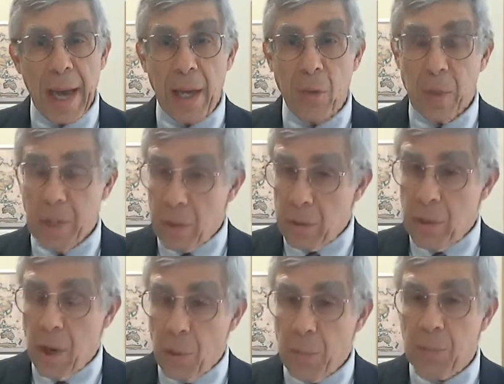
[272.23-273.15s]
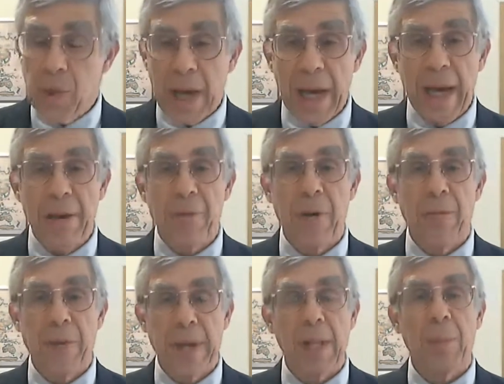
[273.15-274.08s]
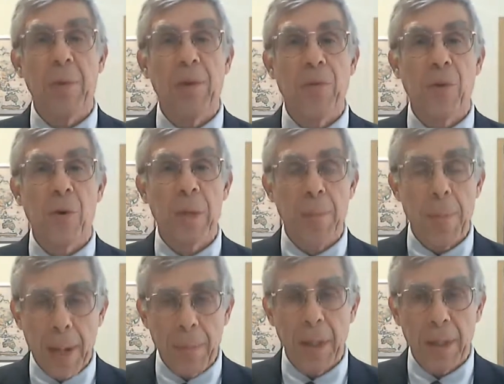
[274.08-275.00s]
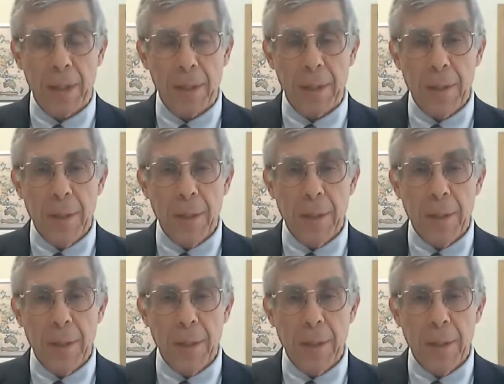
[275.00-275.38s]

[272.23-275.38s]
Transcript: And we do hope to have available for the public